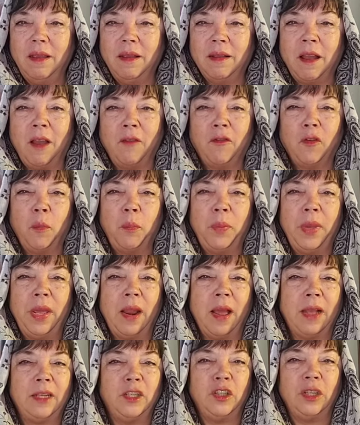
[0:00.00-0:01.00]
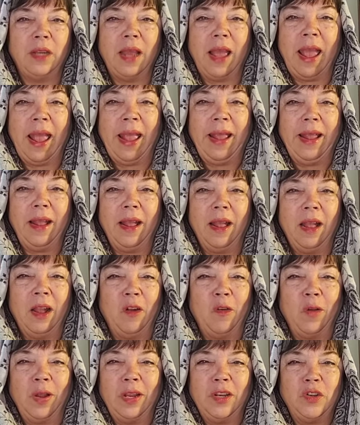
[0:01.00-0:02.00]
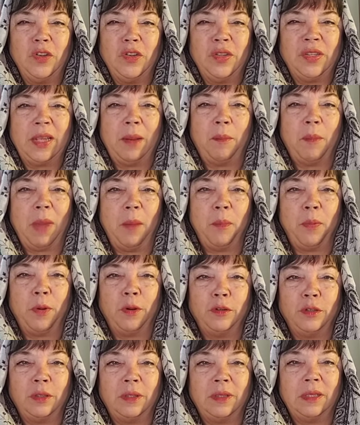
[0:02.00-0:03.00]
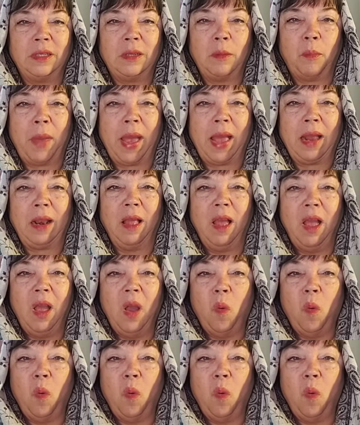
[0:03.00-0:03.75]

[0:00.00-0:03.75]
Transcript: God forbid I should a- agree to send my Persians into battle